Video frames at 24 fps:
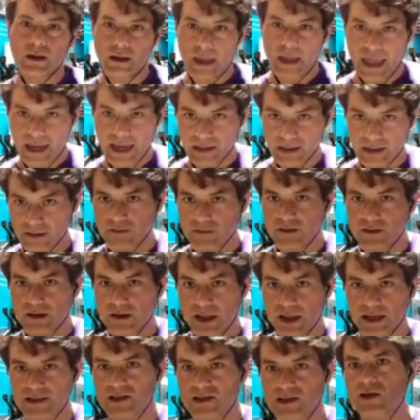active and
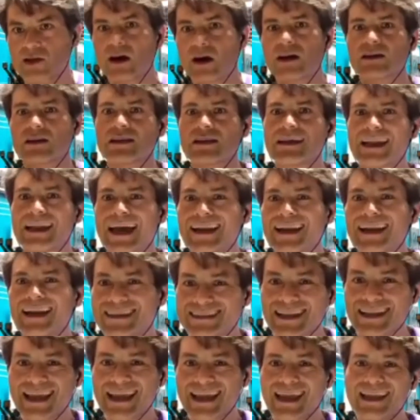exercising and
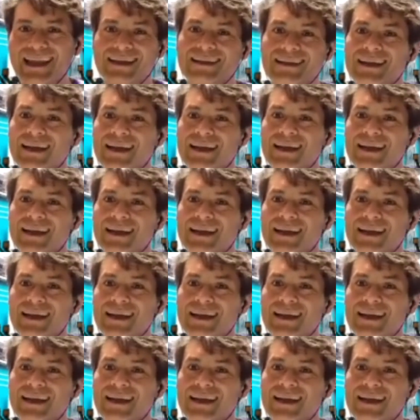understand